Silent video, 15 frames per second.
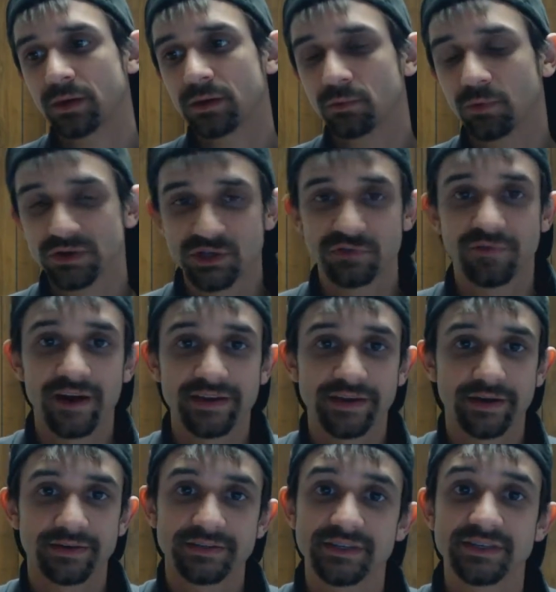once you find
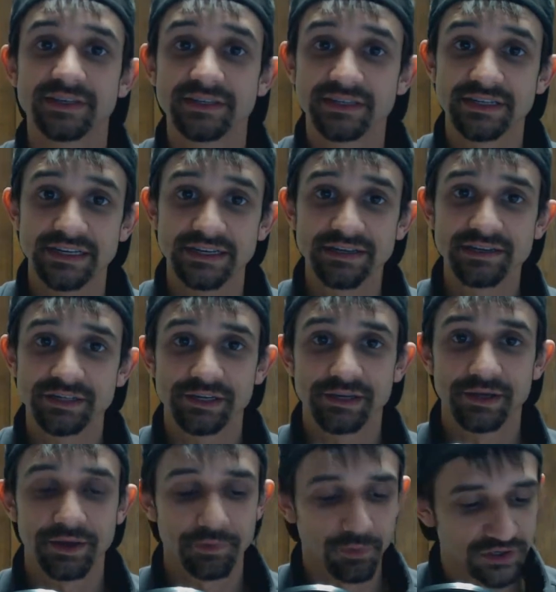out it's a disease,
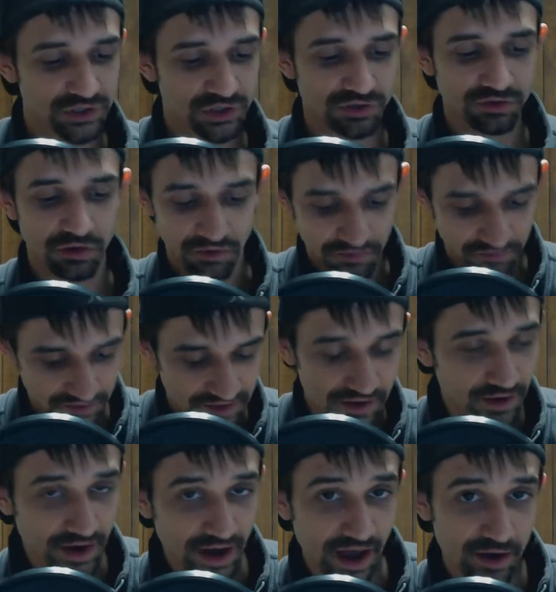and once you
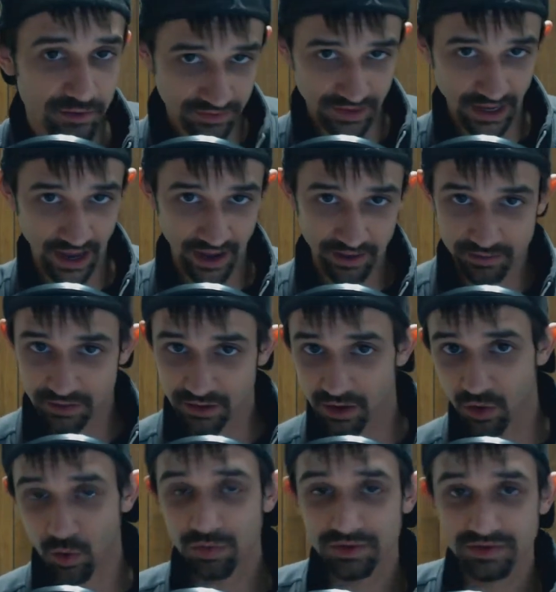figure it out that,
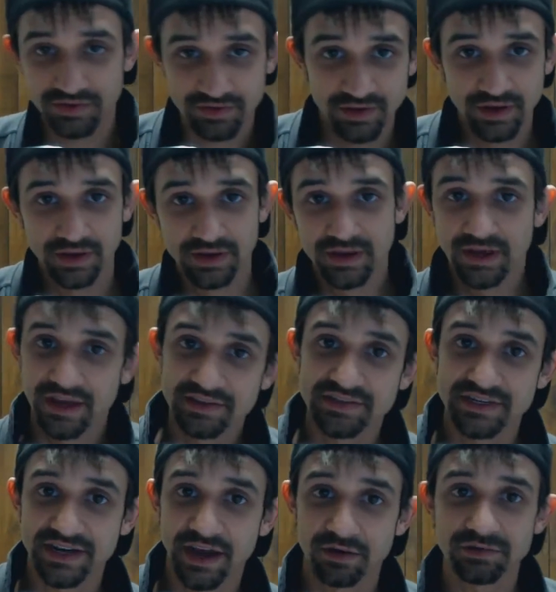all its ins
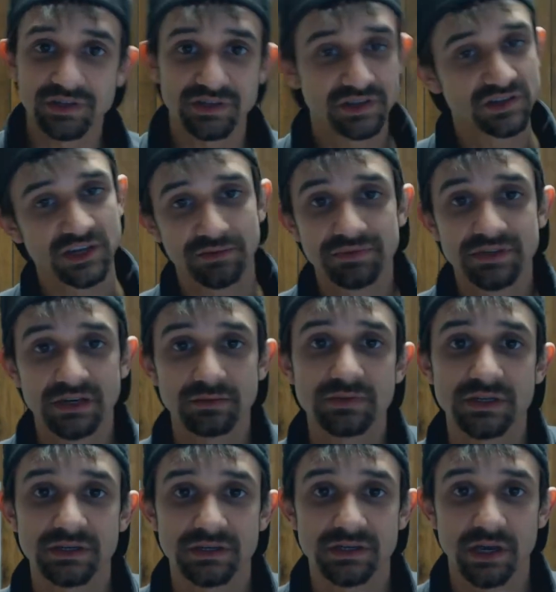and outs, the
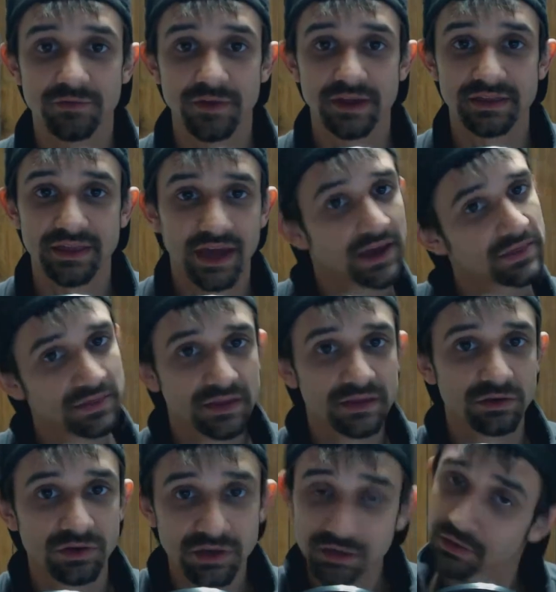symptoms and stuff like that, and then
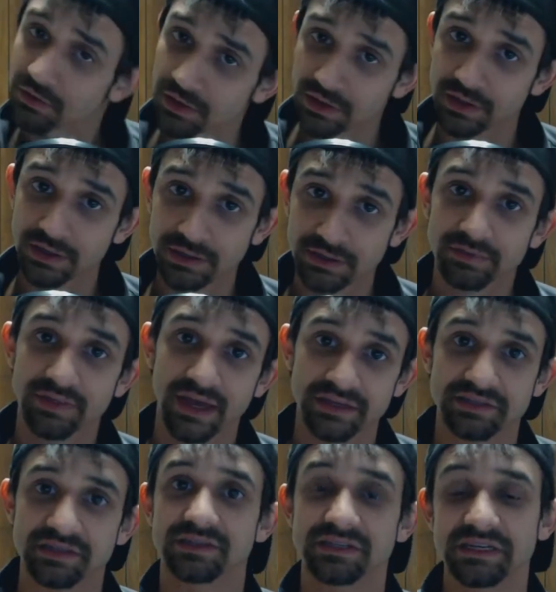you cure
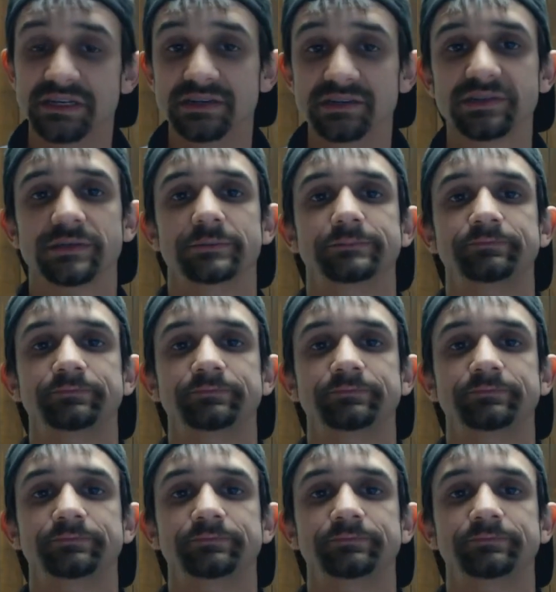that disease,